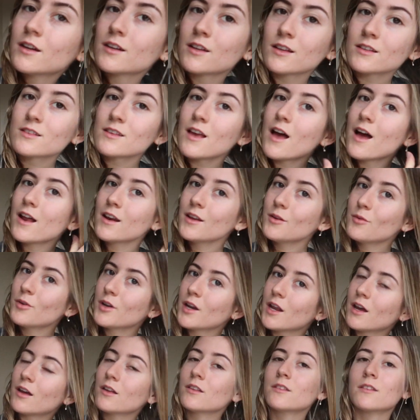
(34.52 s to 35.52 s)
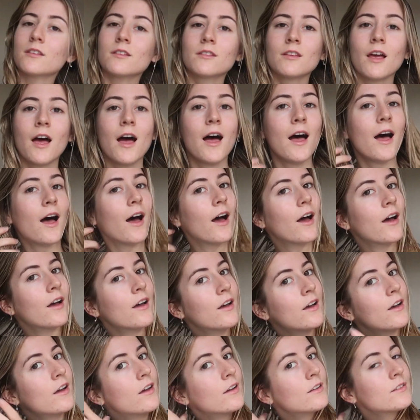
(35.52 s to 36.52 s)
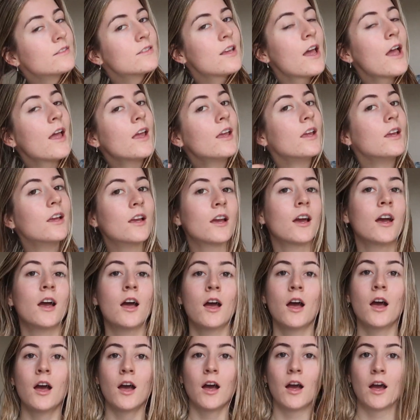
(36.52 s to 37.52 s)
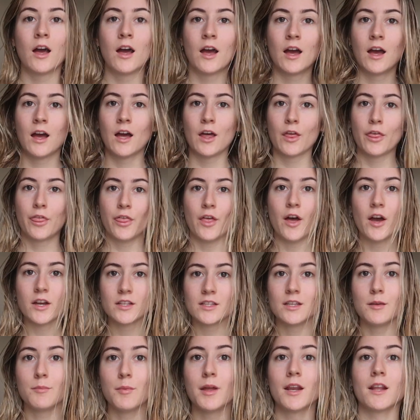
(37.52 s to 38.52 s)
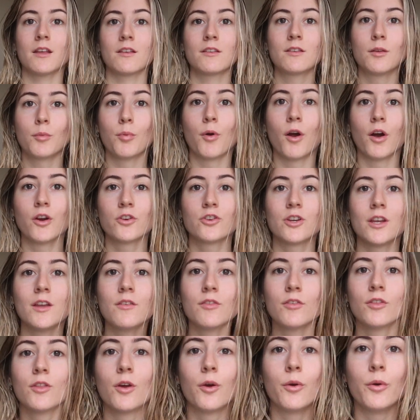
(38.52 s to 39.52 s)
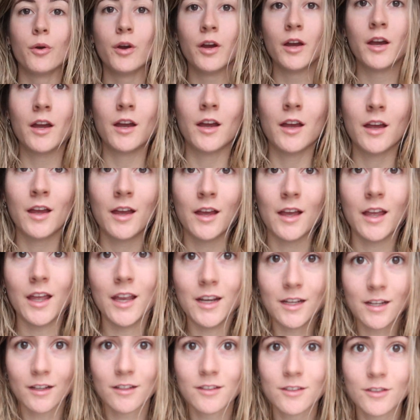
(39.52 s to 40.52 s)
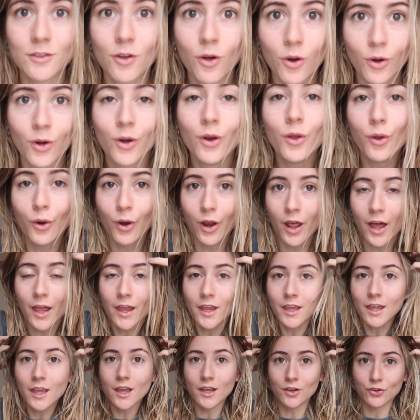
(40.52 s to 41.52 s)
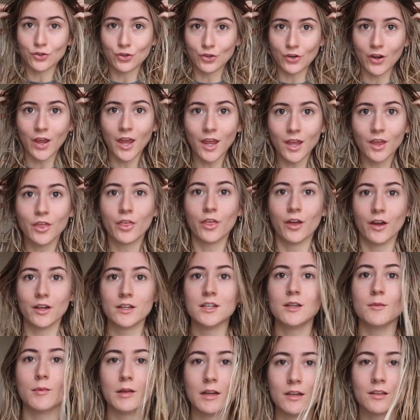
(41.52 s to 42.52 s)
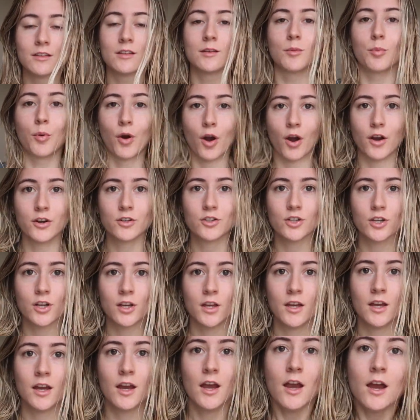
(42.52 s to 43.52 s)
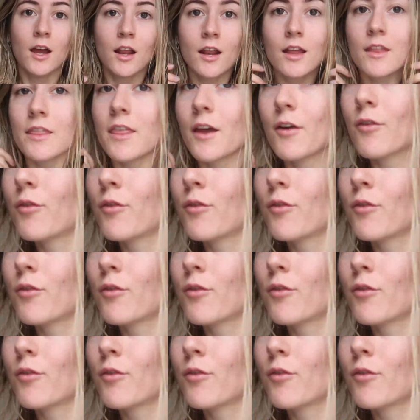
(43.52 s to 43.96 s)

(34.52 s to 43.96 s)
does anyone else's hair take 30 minutes to brush, even though it does not look like it should take 30 minutes to brush? Like, there